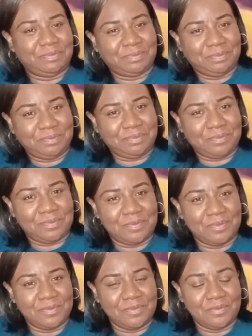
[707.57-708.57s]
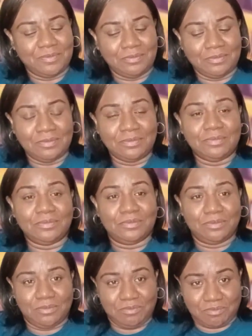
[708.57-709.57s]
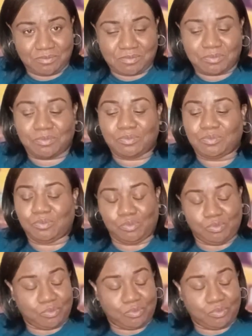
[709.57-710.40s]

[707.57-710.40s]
(silent)